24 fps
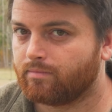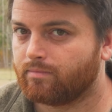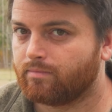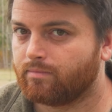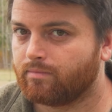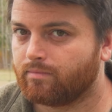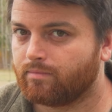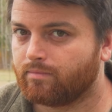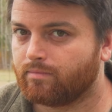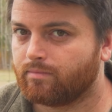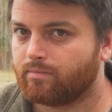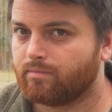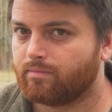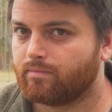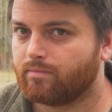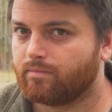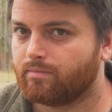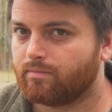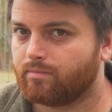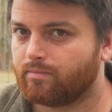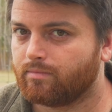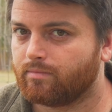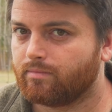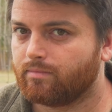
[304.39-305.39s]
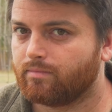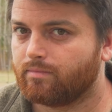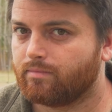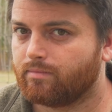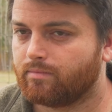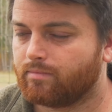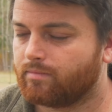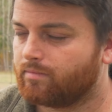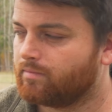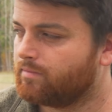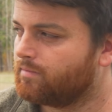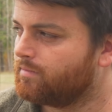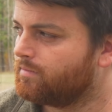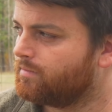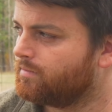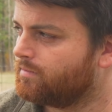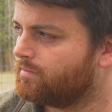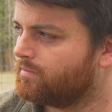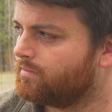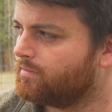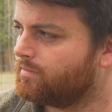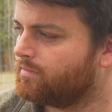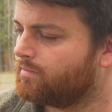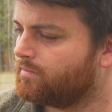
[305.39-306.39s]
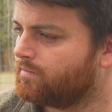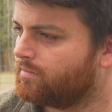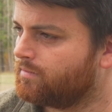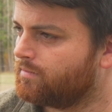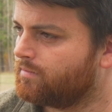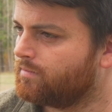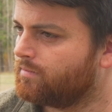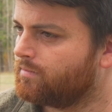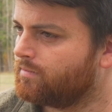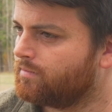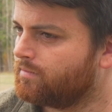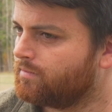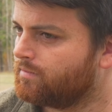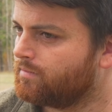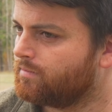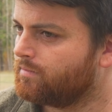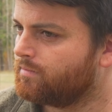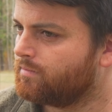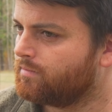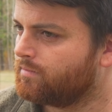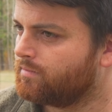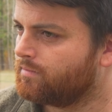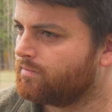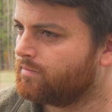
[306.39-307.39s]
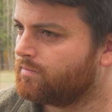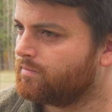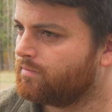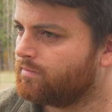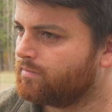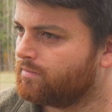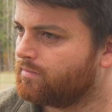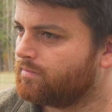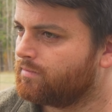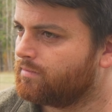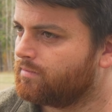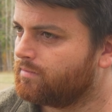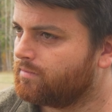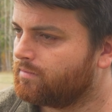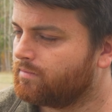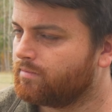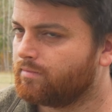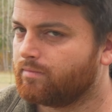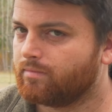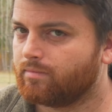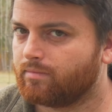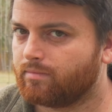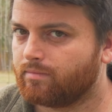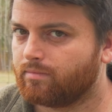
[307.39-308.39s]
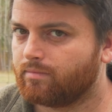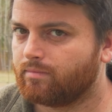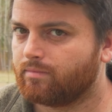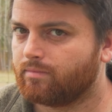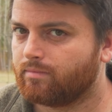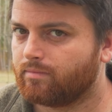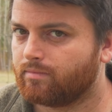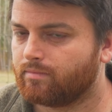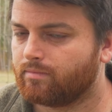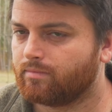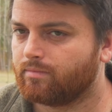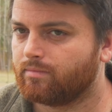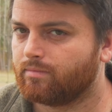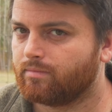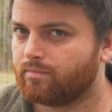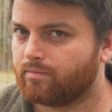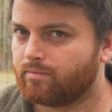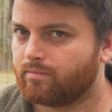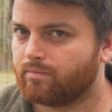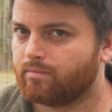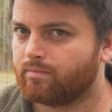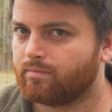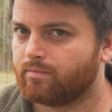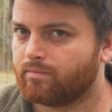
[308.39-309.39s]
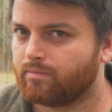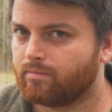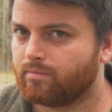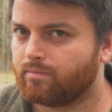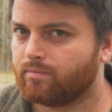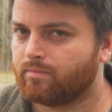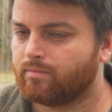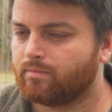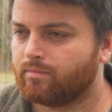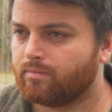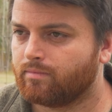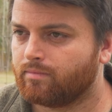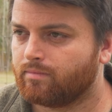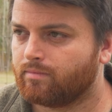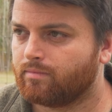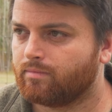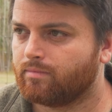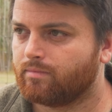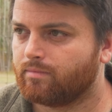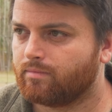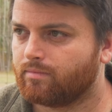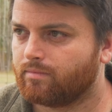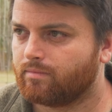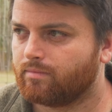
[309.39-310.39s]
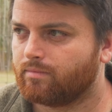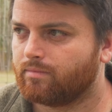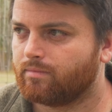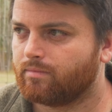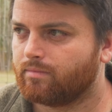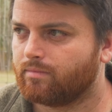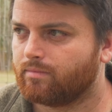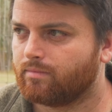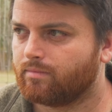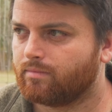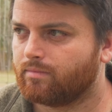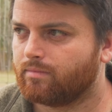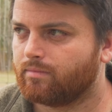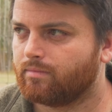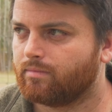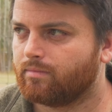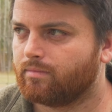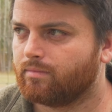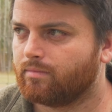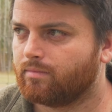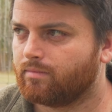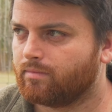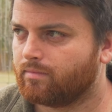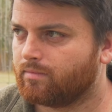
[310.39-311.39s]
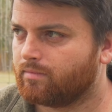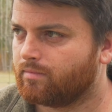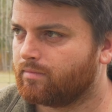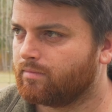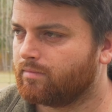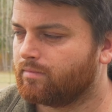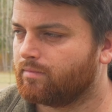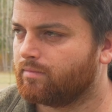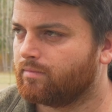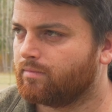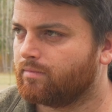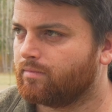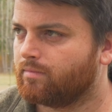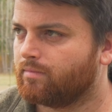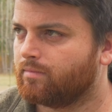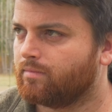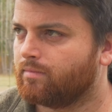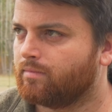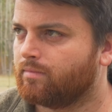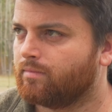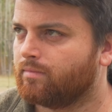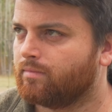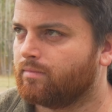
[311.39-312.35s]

[no speech]